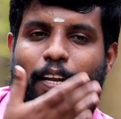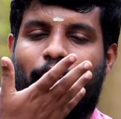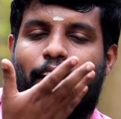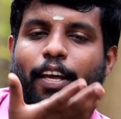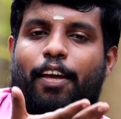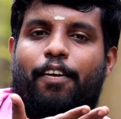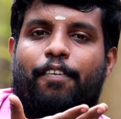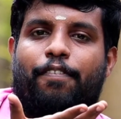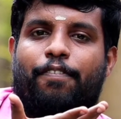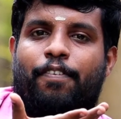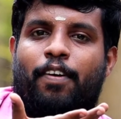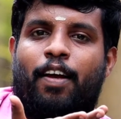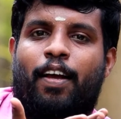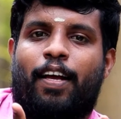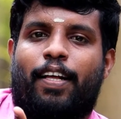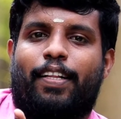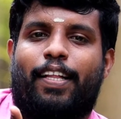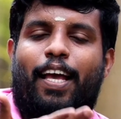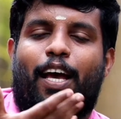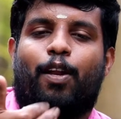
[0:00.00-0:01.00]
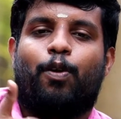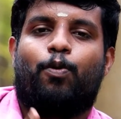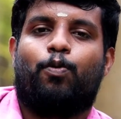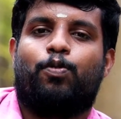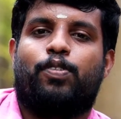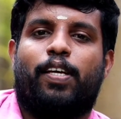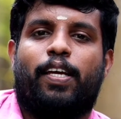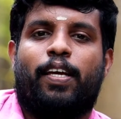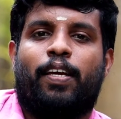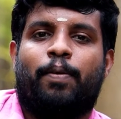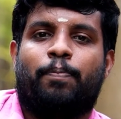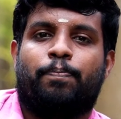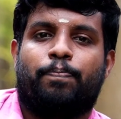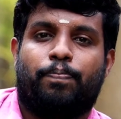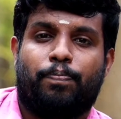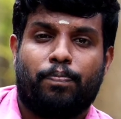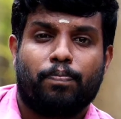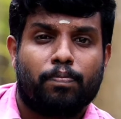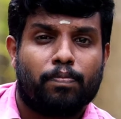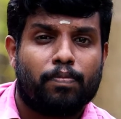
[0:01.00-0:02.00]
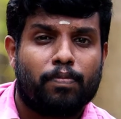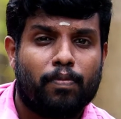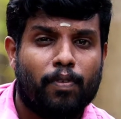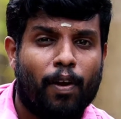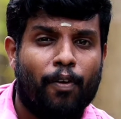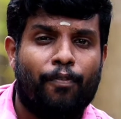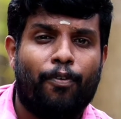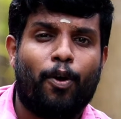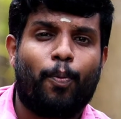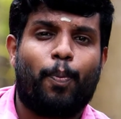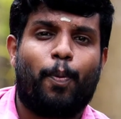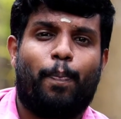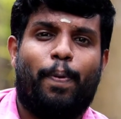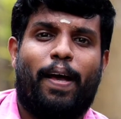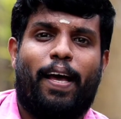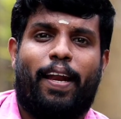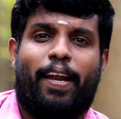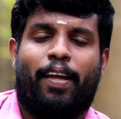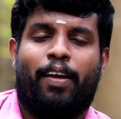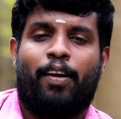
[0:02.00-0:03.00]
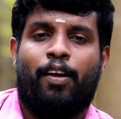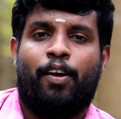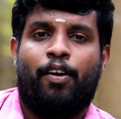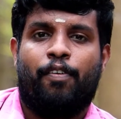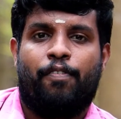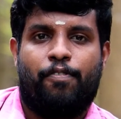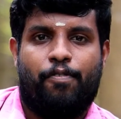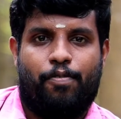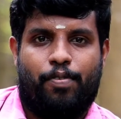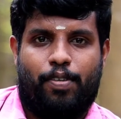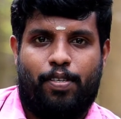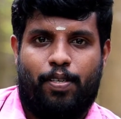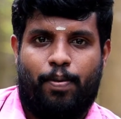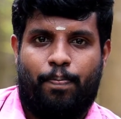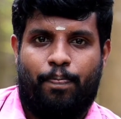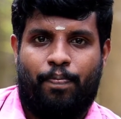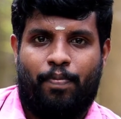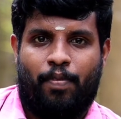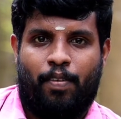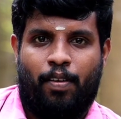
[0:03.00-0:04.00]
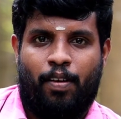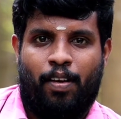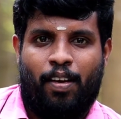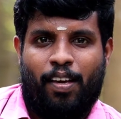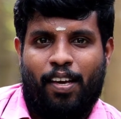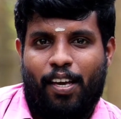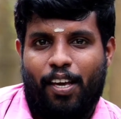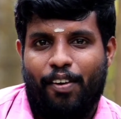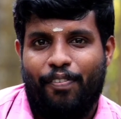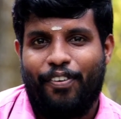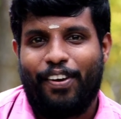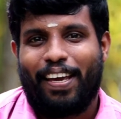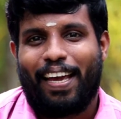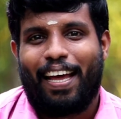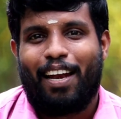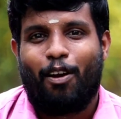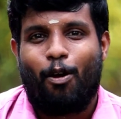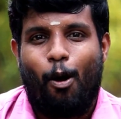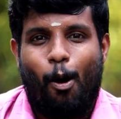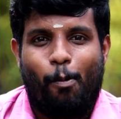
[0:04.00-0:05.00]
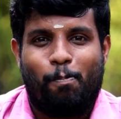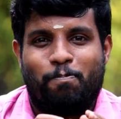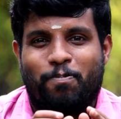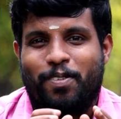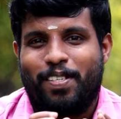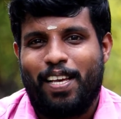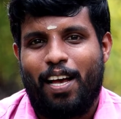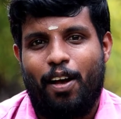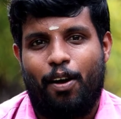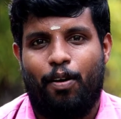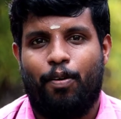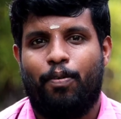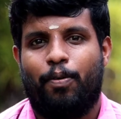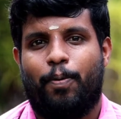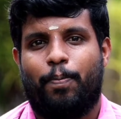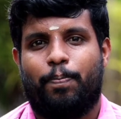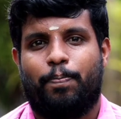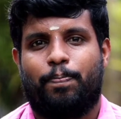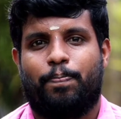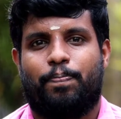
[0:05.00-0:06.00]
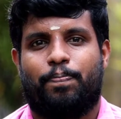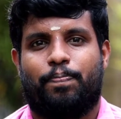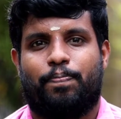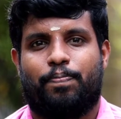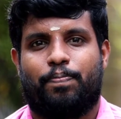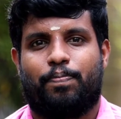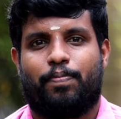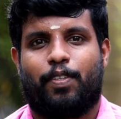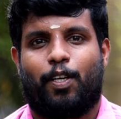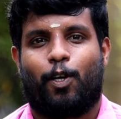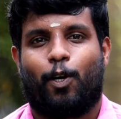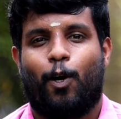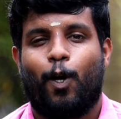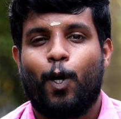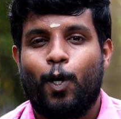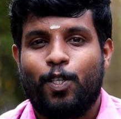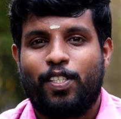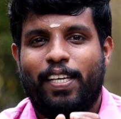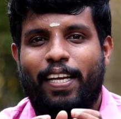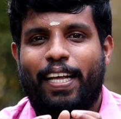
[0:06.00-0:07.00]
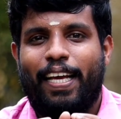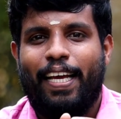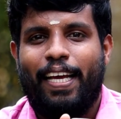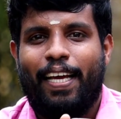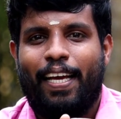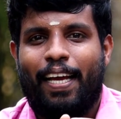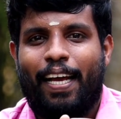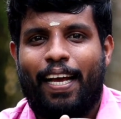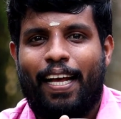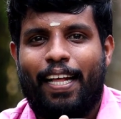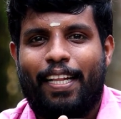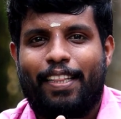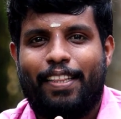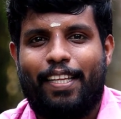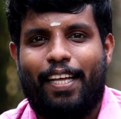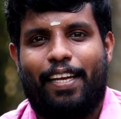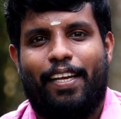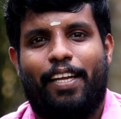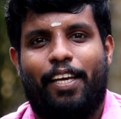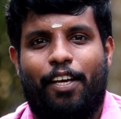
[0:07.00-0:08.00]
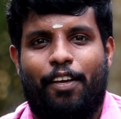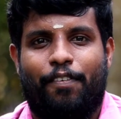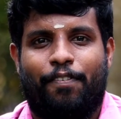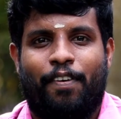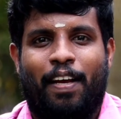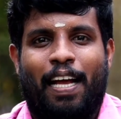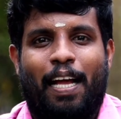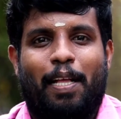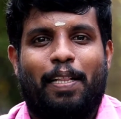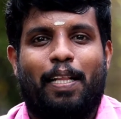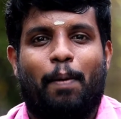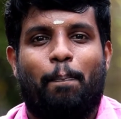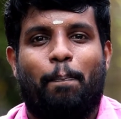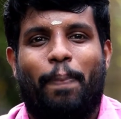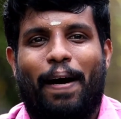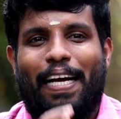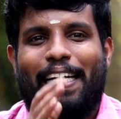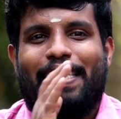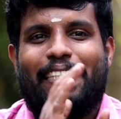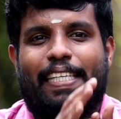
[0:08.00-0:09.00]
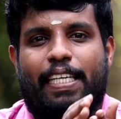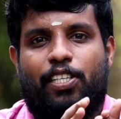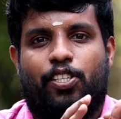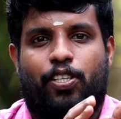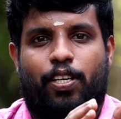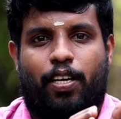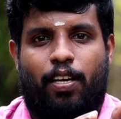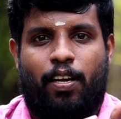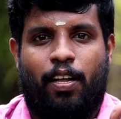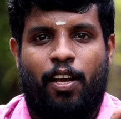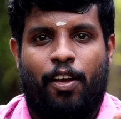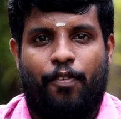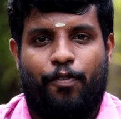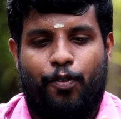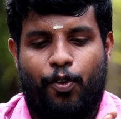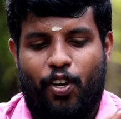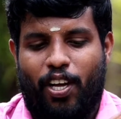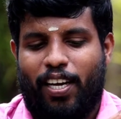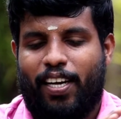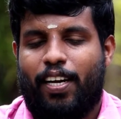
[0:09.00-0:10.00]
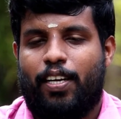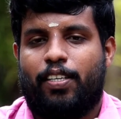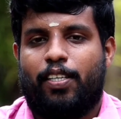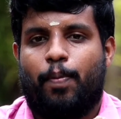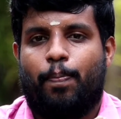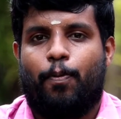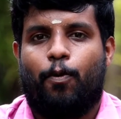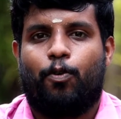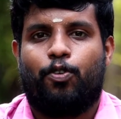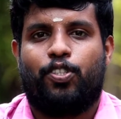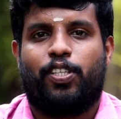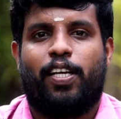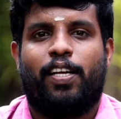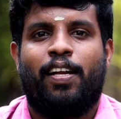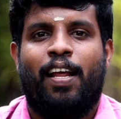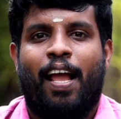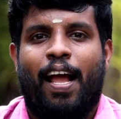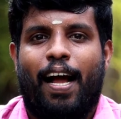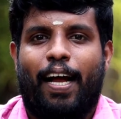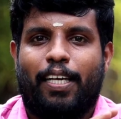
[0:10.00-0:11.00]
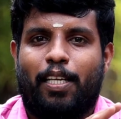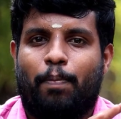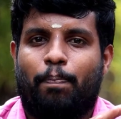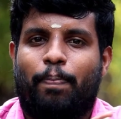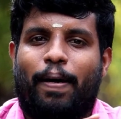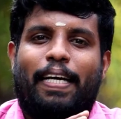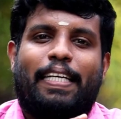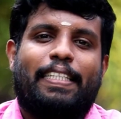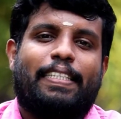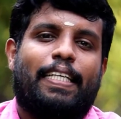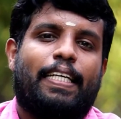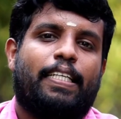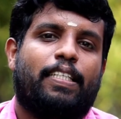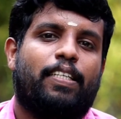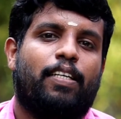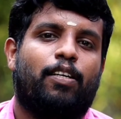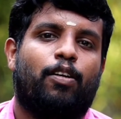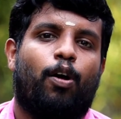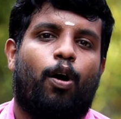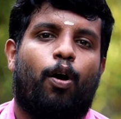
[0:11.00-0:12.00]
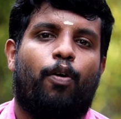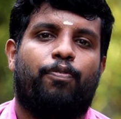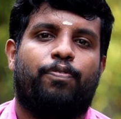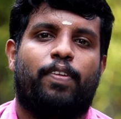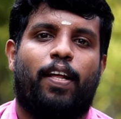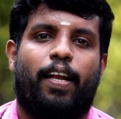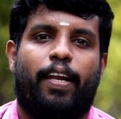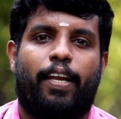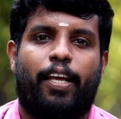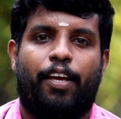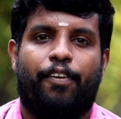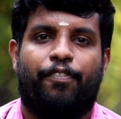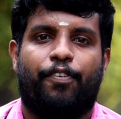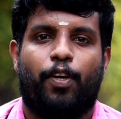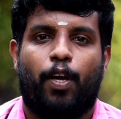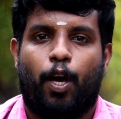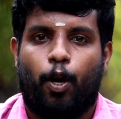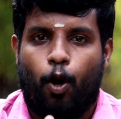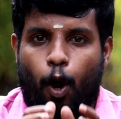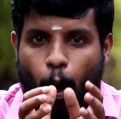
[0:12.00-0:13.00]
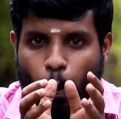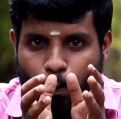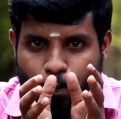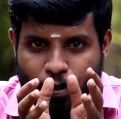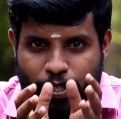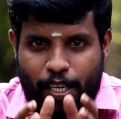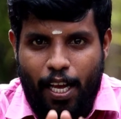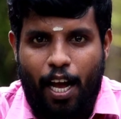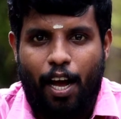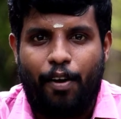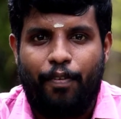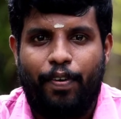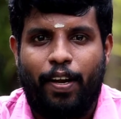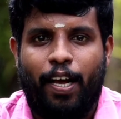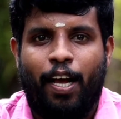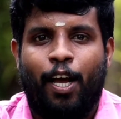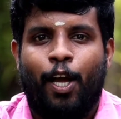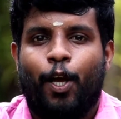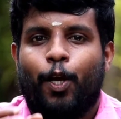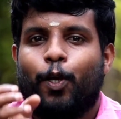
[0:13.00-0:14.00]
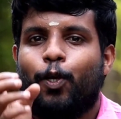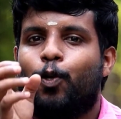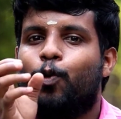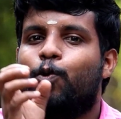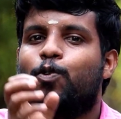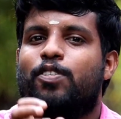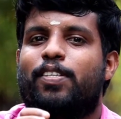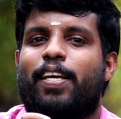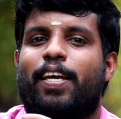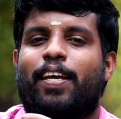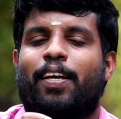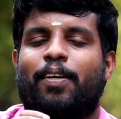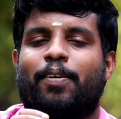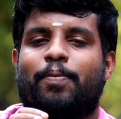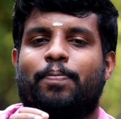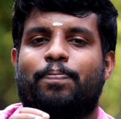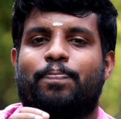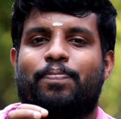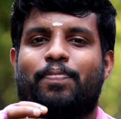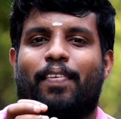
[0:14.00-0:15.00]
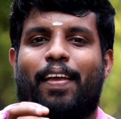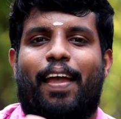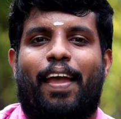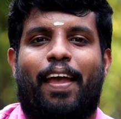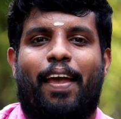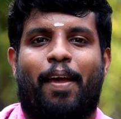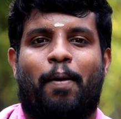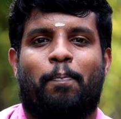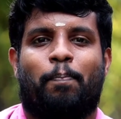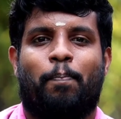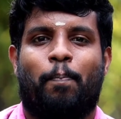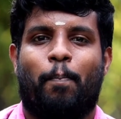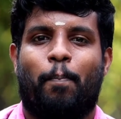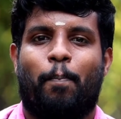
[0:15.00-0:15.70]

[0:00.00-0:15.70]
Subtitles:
the leaf, they are using for preparing food. If we can observe closely the leaf, the bisection, if you are cut the portion and the bisection of the leaf you are observed using a